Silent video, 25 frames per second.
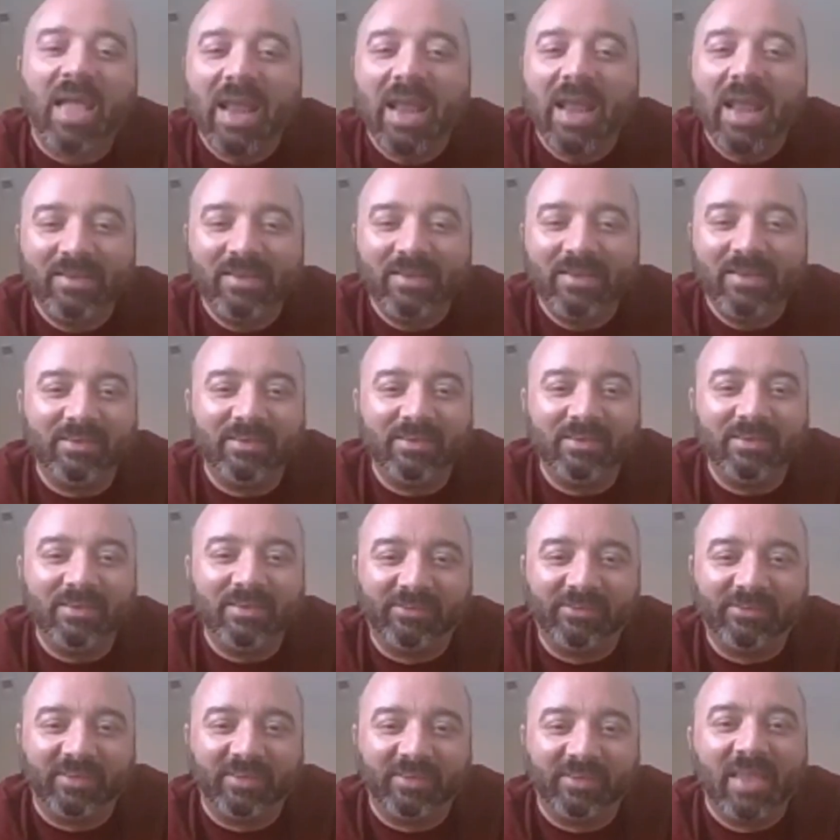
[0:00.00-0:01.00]
didn't
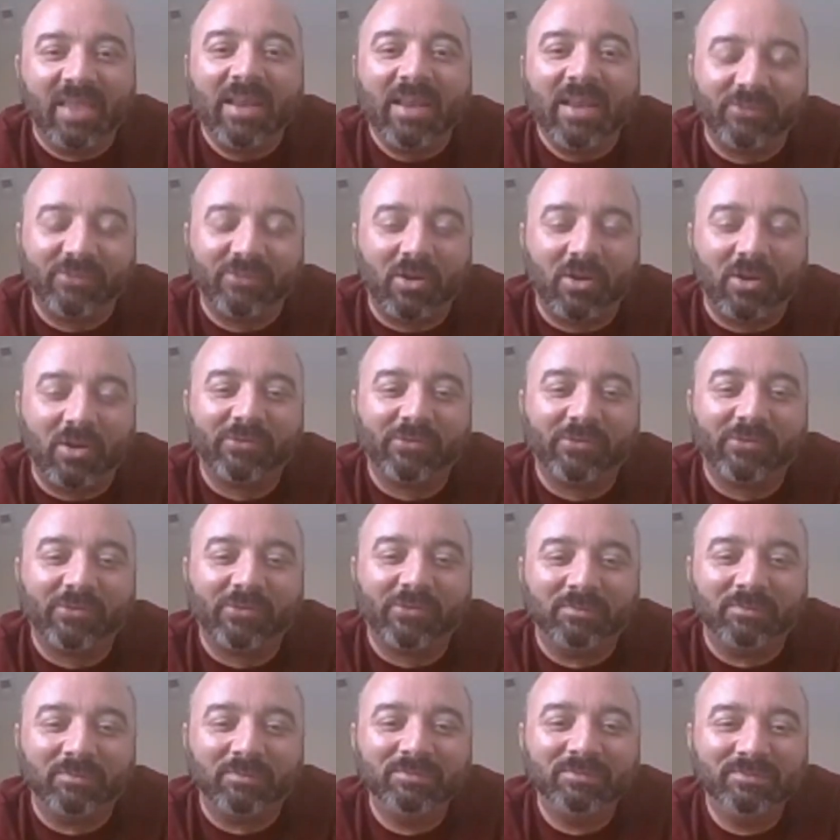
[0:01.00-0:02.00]
see. That is
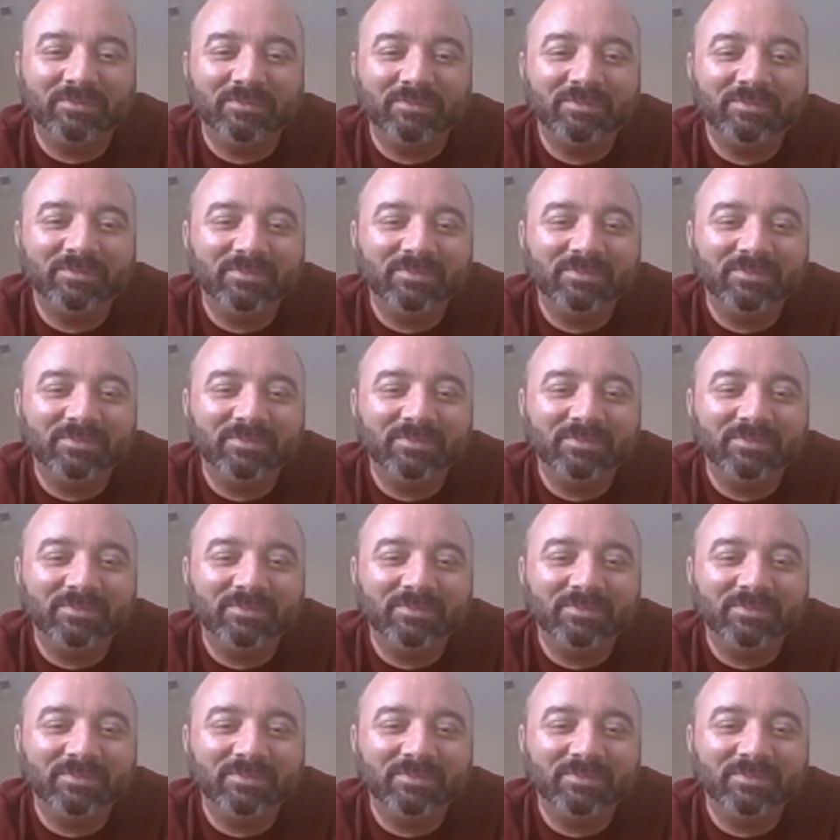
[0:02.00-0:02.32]
awesome. And